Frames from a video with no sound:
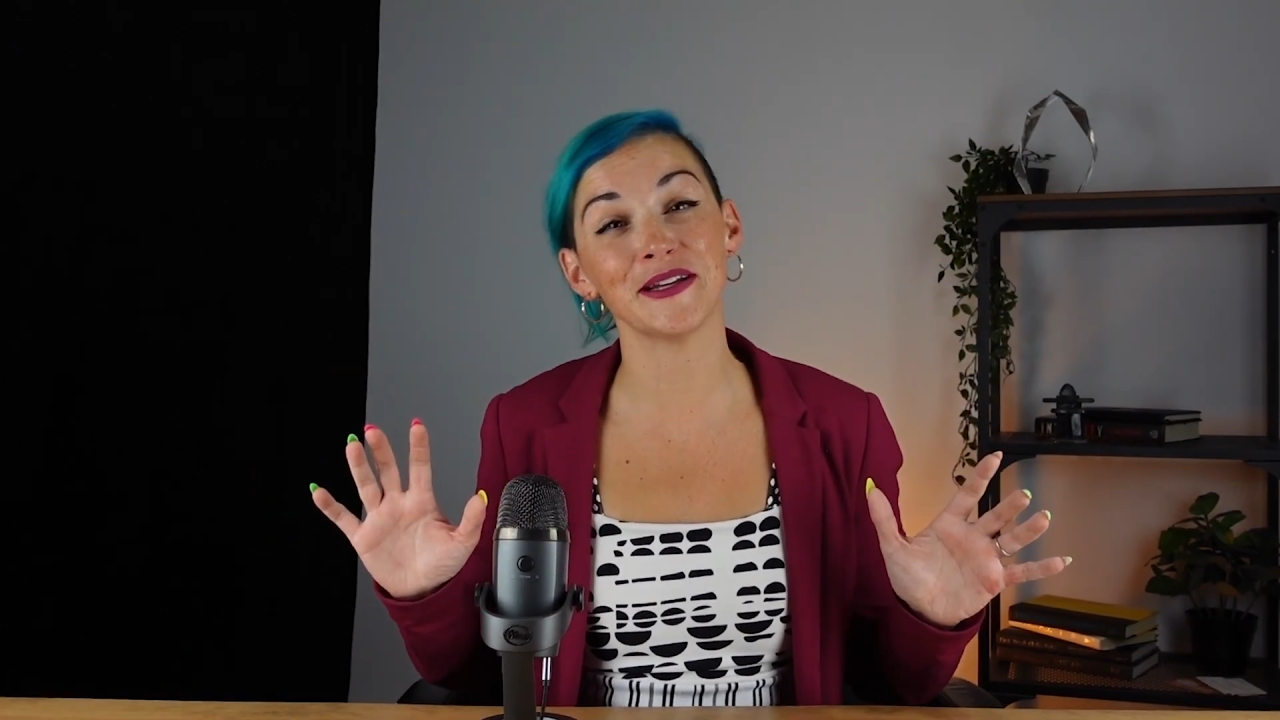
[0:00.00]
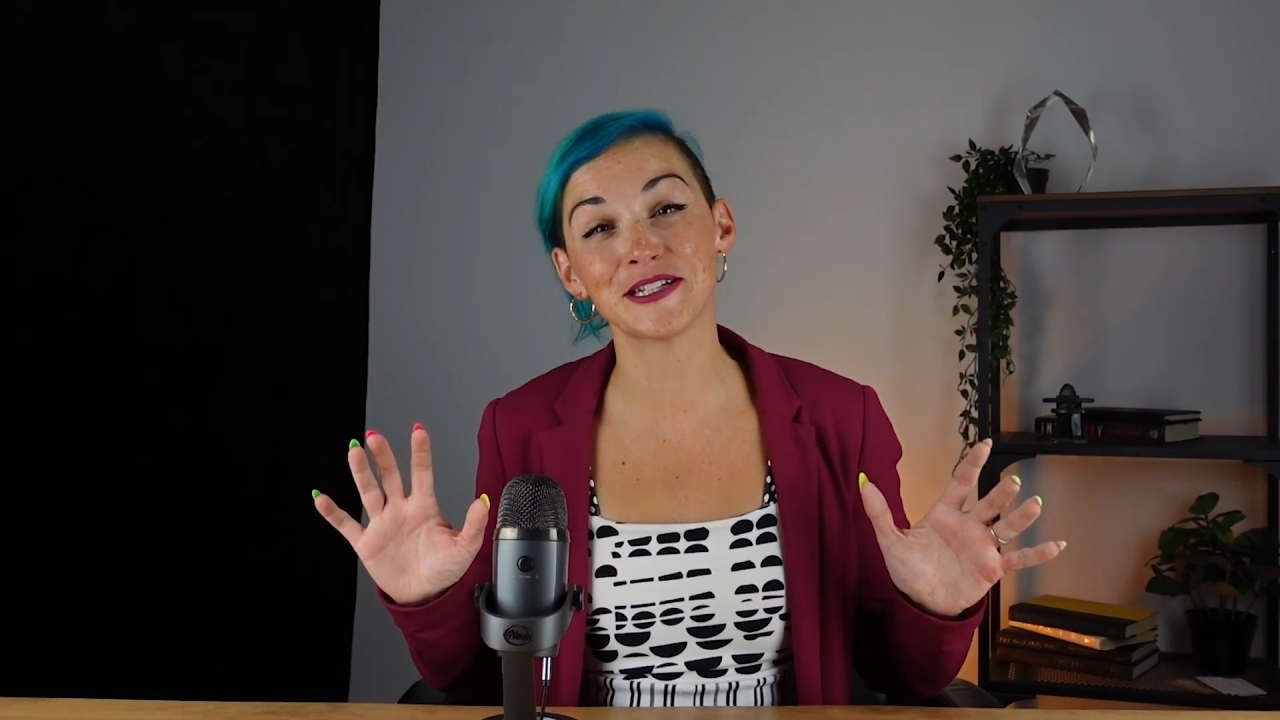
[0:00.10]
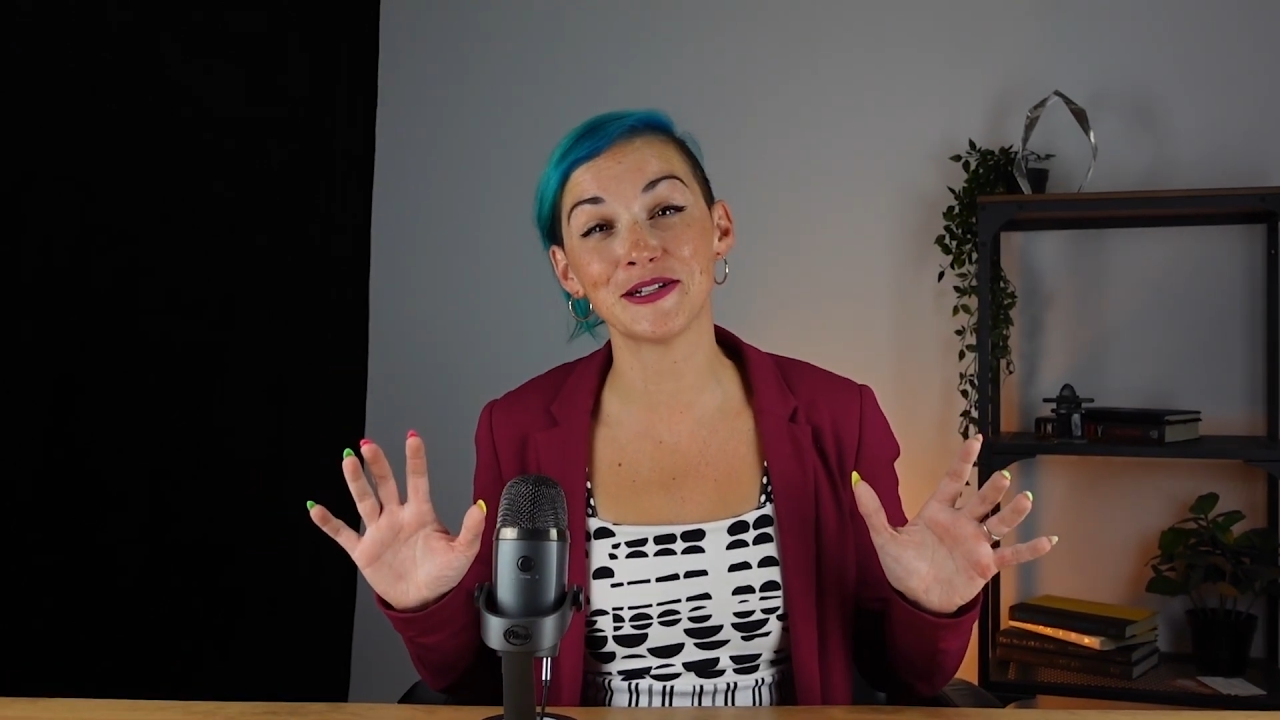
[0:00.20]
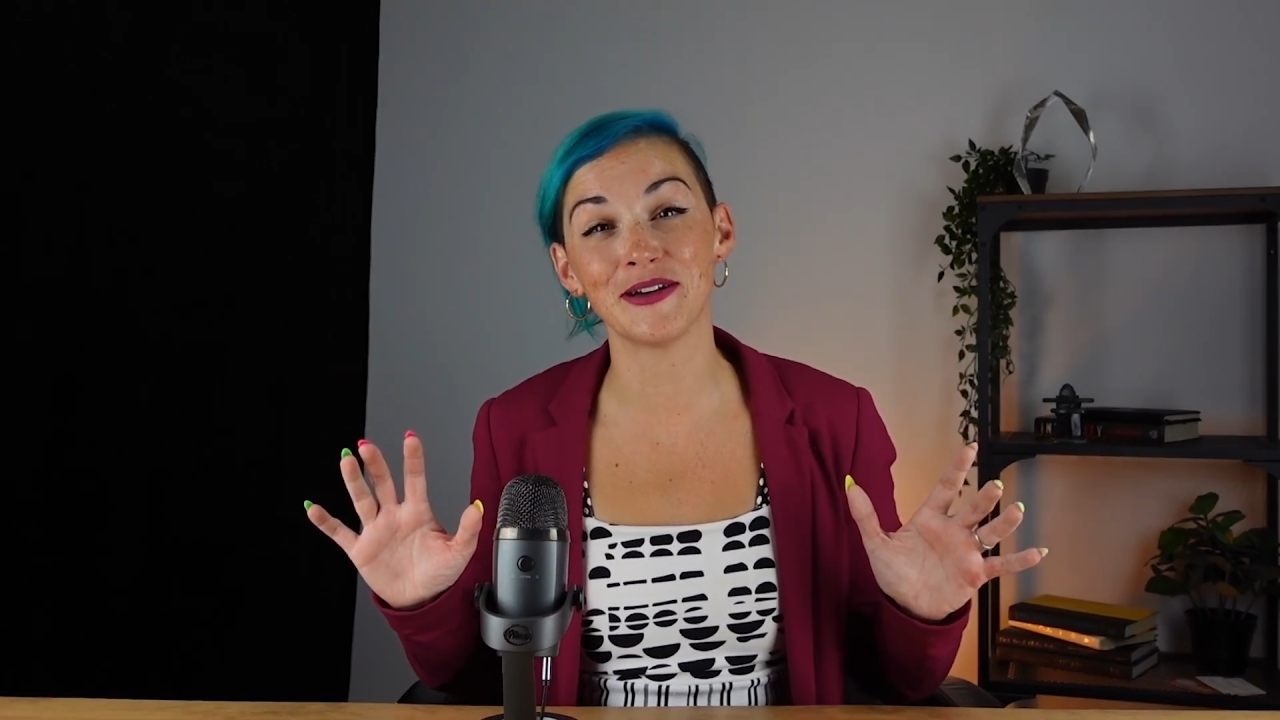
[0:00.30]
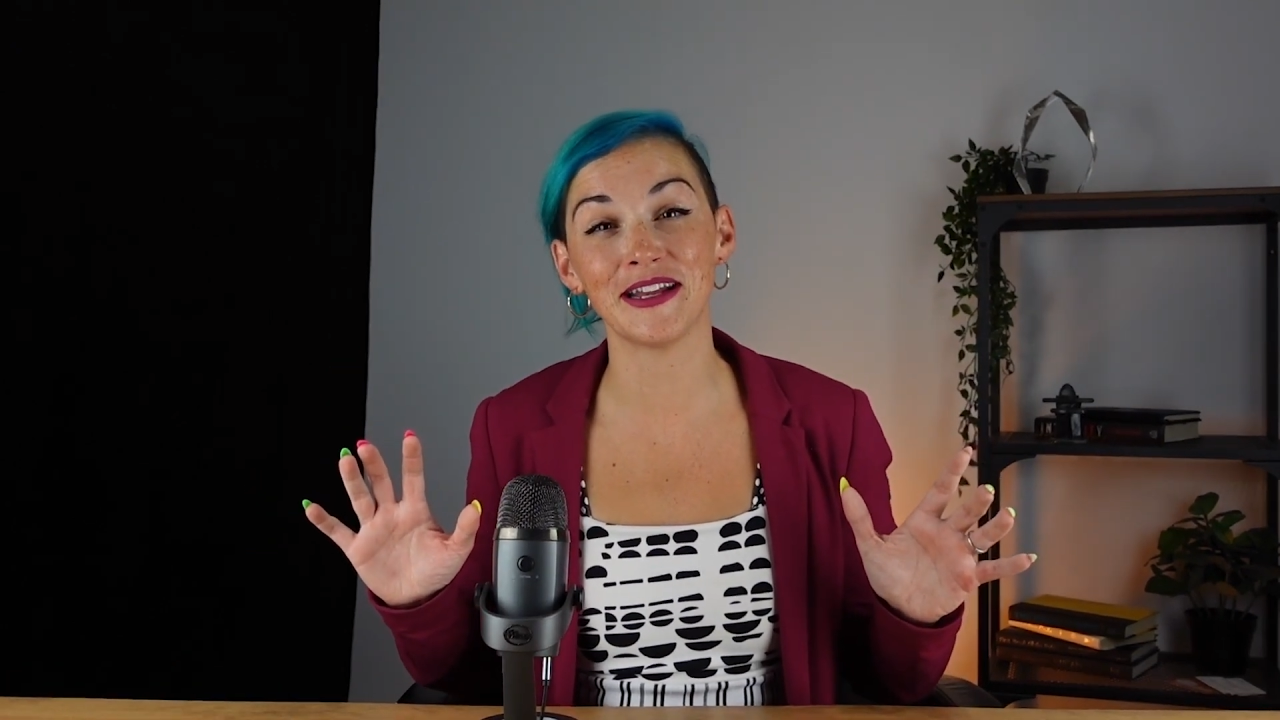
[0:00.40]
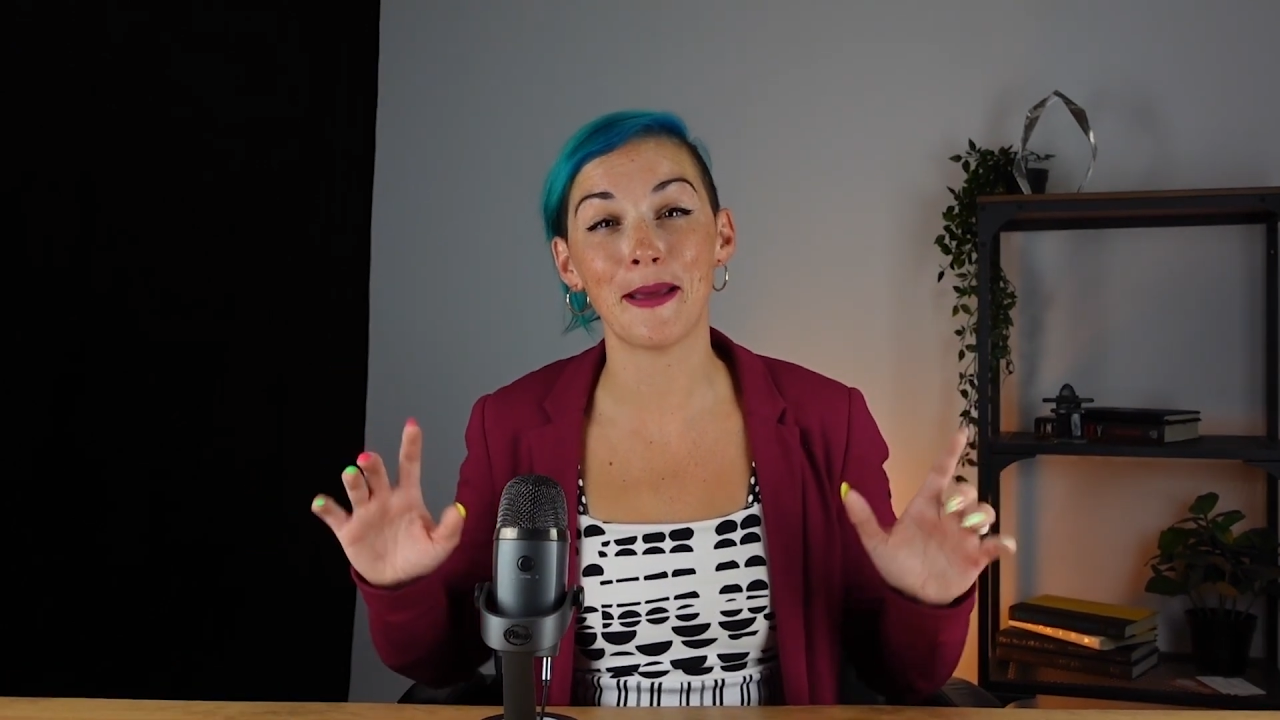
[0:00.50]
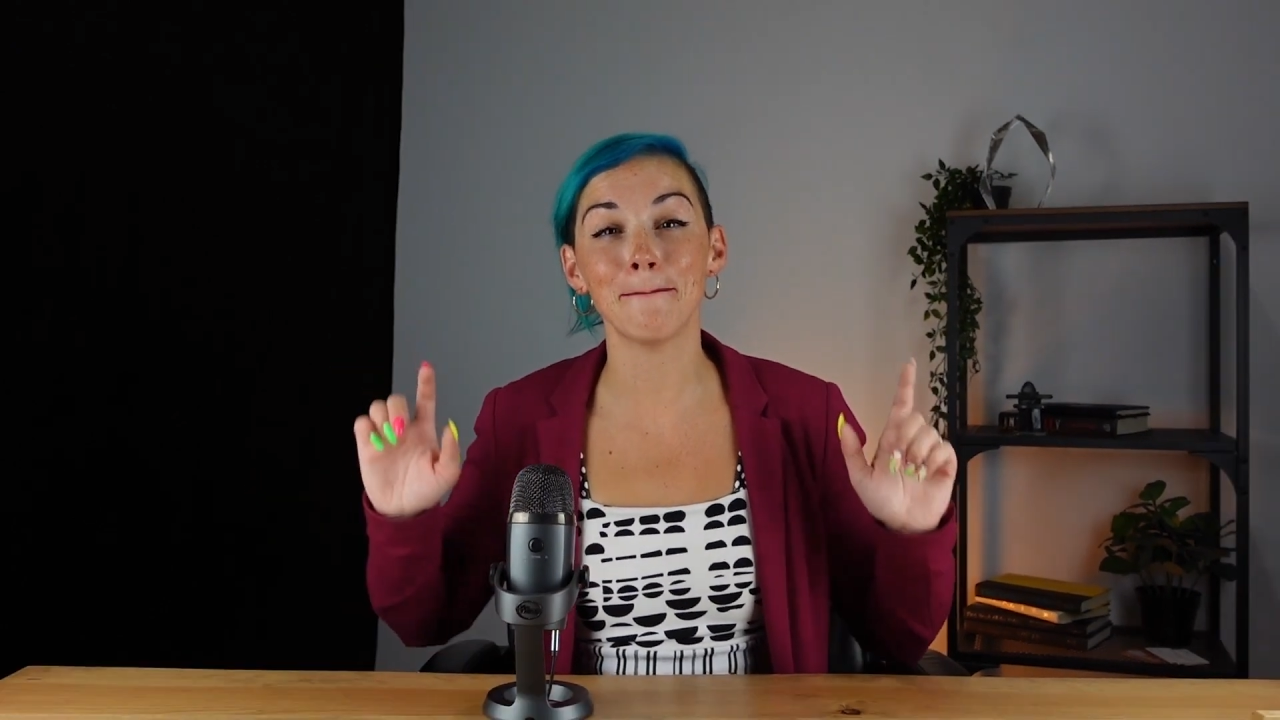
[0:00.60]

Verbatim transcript: into it,